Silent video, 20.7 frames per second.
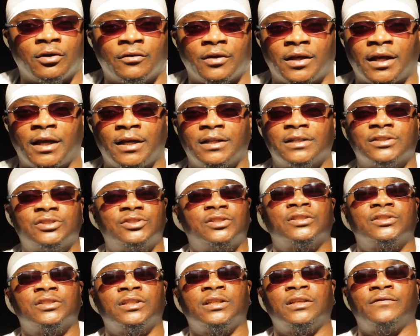Okay, let's
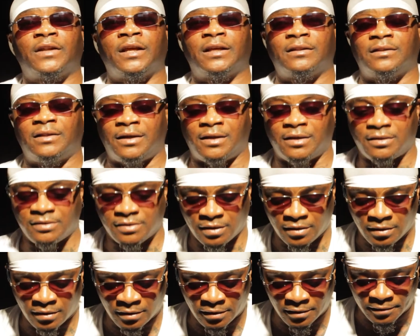just leave it at that.
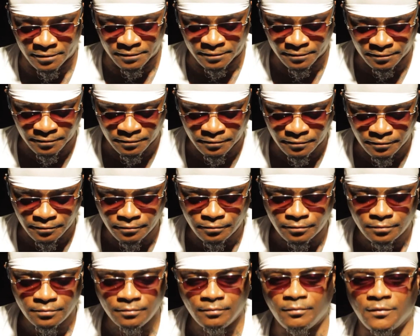Um,
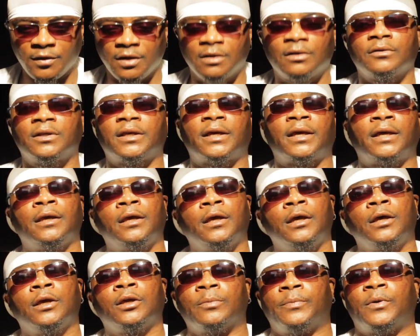okay,
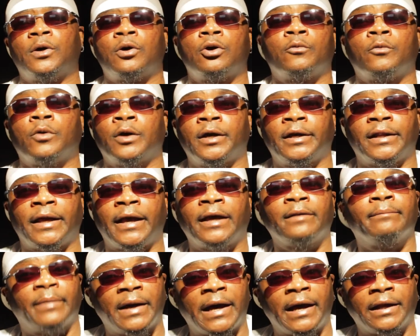Capone won
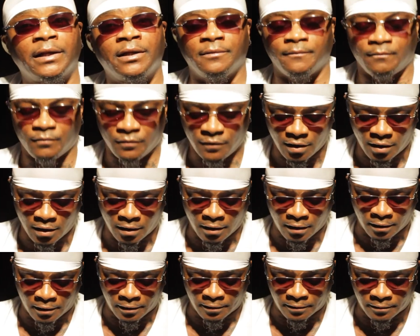that body.
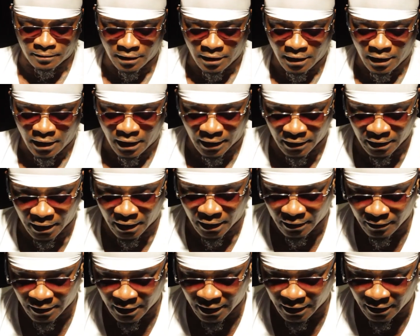Um, and
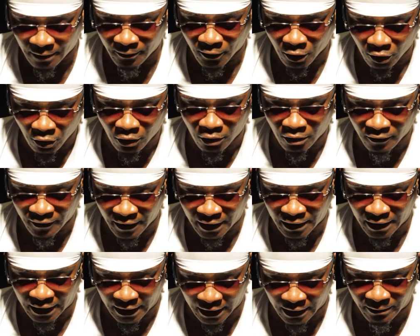yeah, that I'm going to call
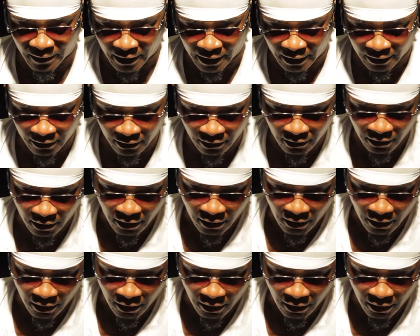that a body.